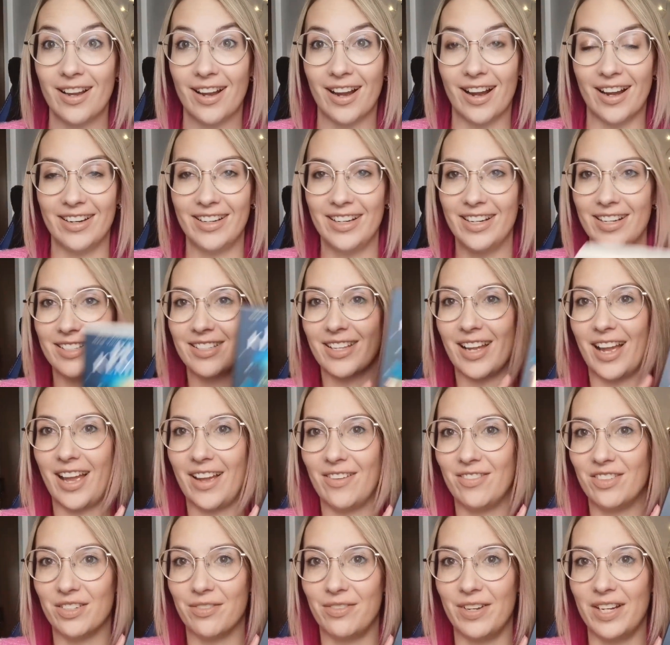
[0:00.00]
Right, next I
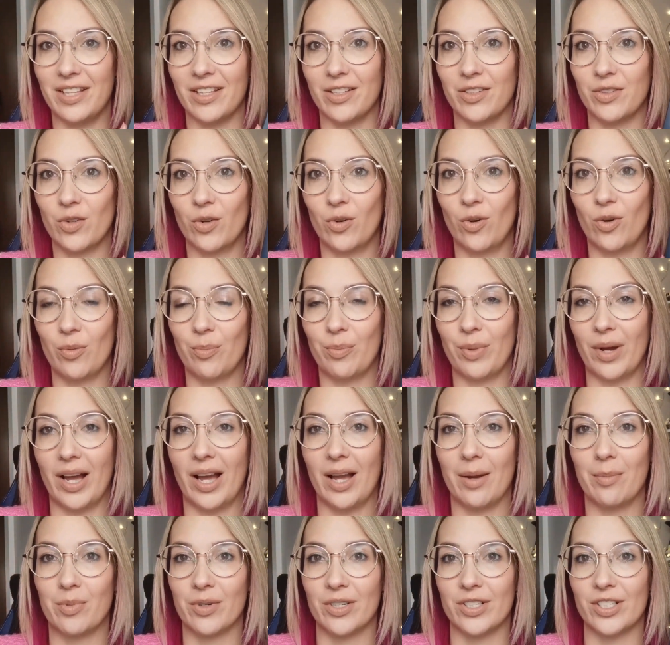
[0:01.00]
have Defend the Dawn
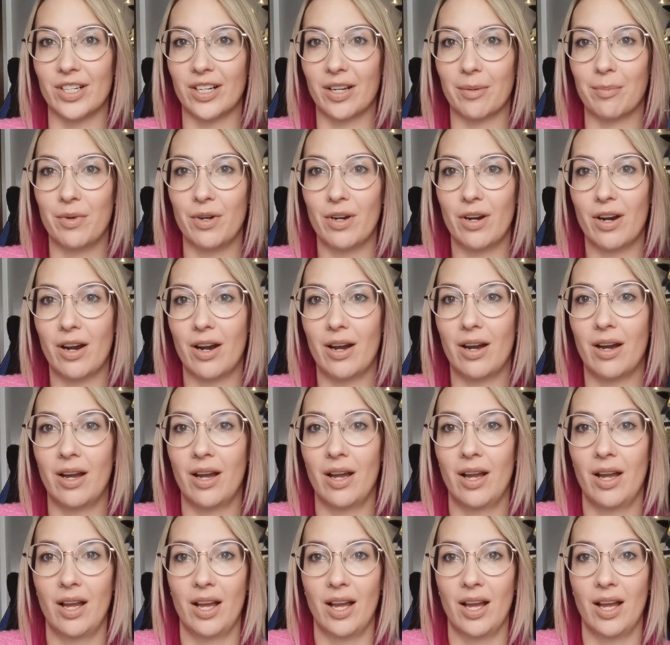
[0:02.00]
by Bridget Kamara.